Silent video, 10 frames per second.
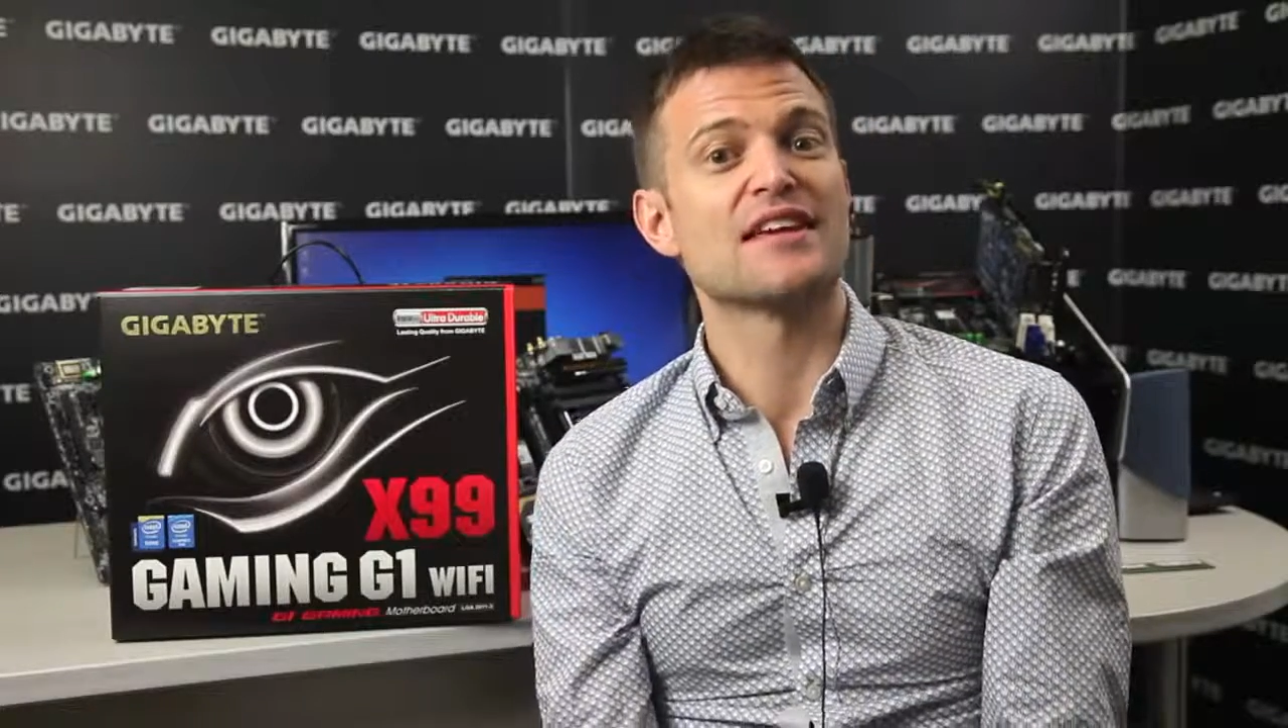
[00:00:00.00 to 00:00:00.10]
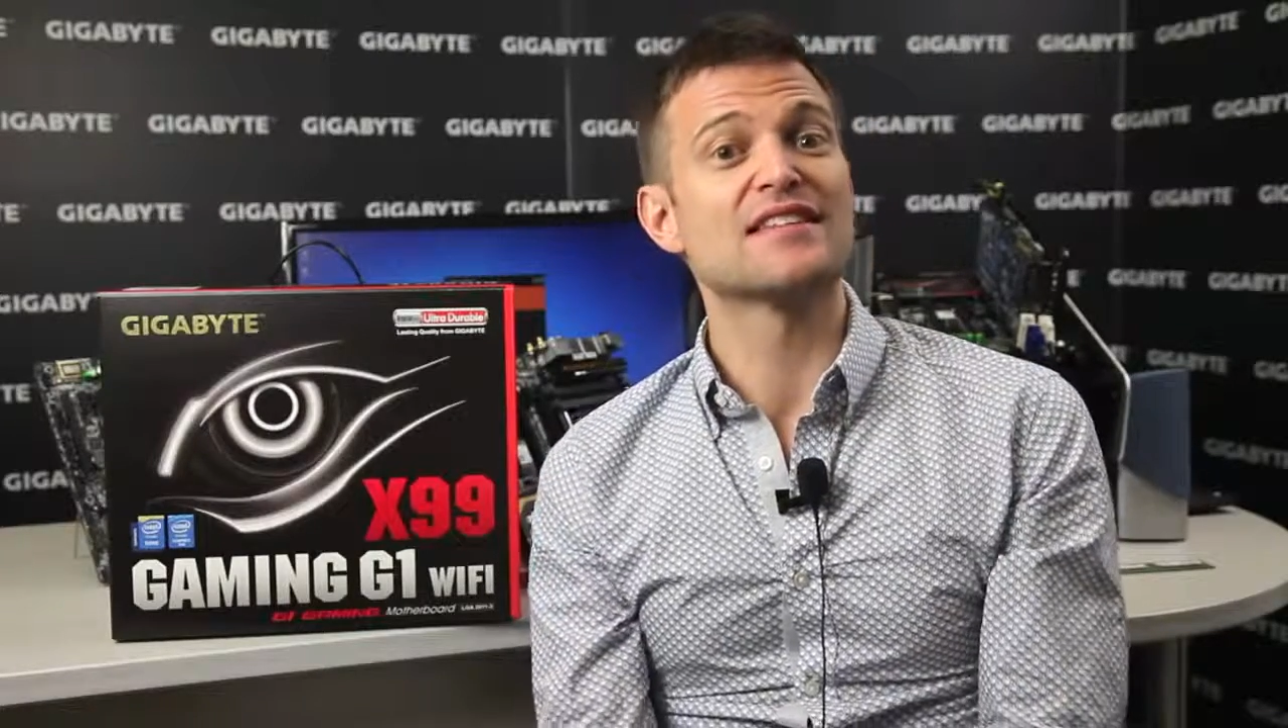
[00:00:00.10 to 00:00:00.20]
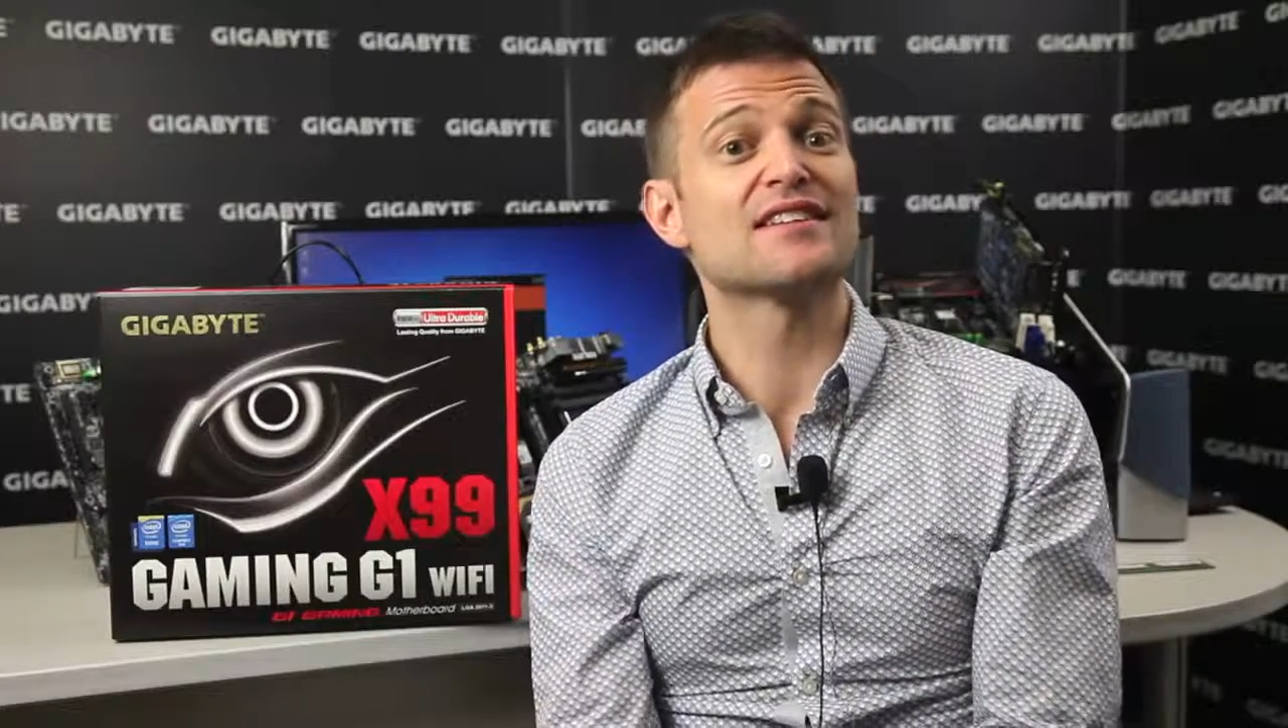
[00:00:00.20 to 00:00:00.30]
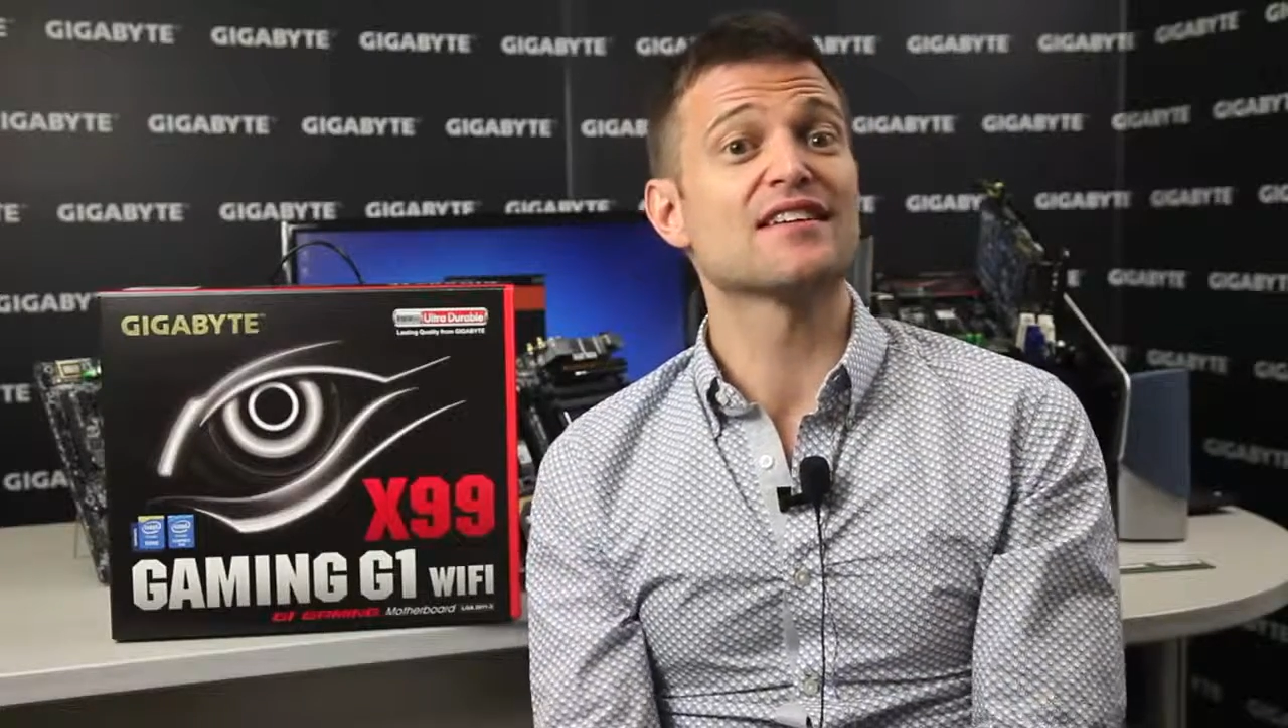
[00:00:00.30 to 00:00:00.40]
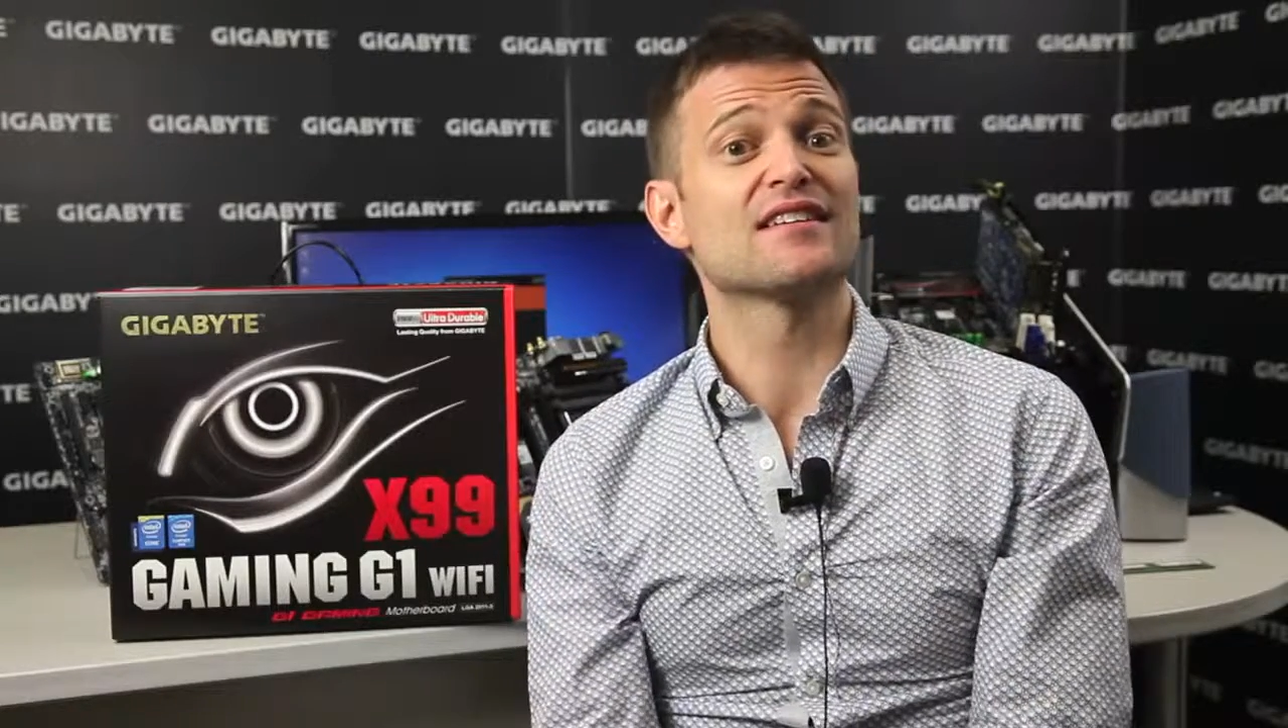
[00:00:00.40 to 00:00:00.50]

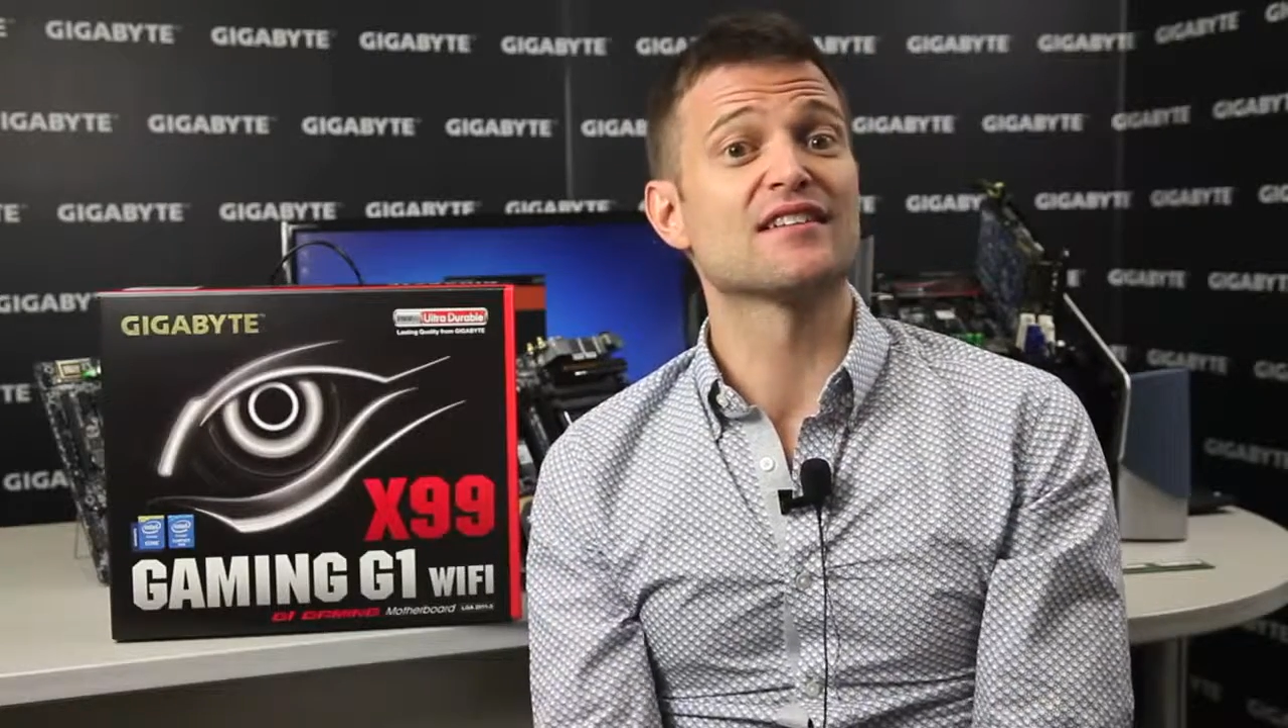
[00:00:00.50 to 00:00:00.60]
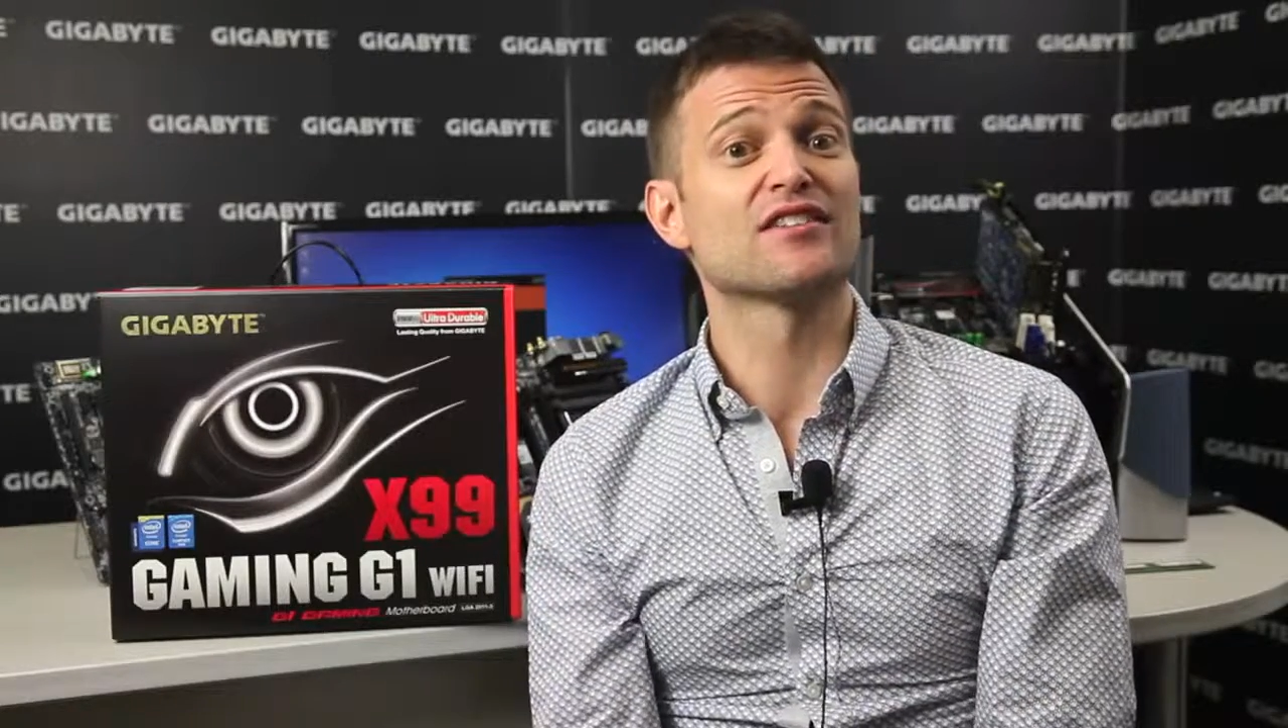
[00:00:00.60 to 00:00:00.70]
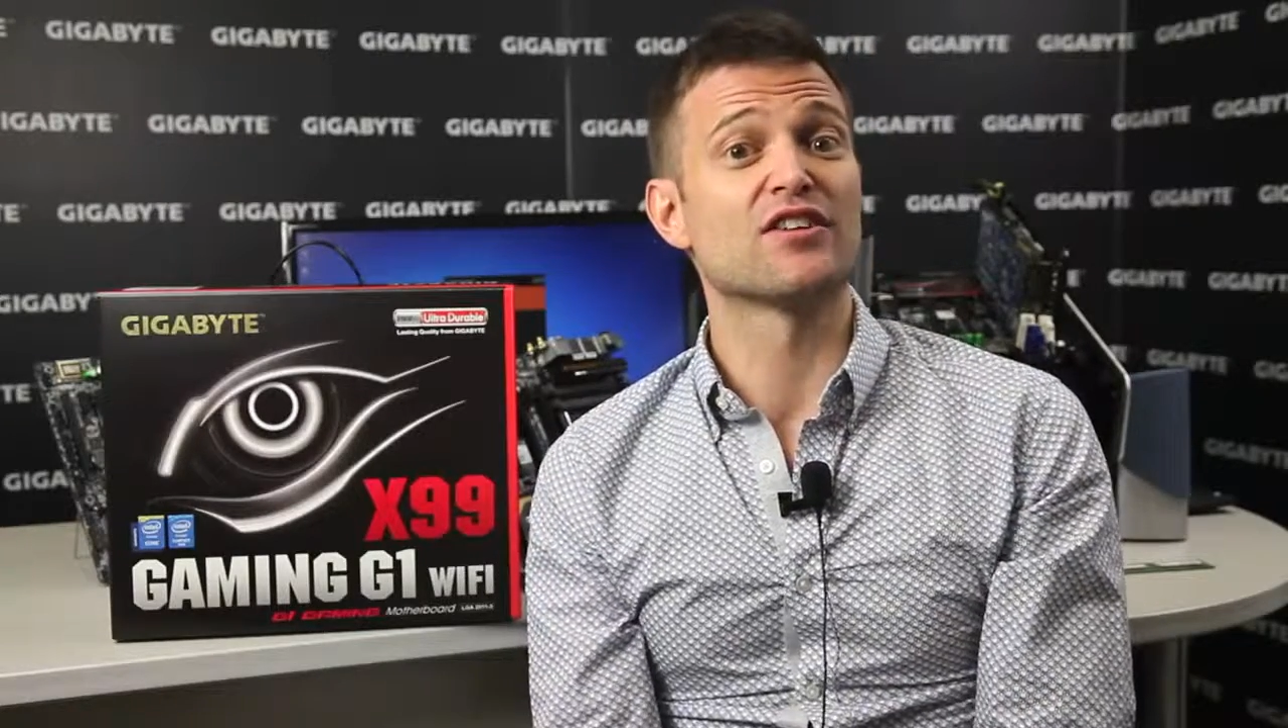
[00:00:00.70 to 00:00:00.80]
Intel is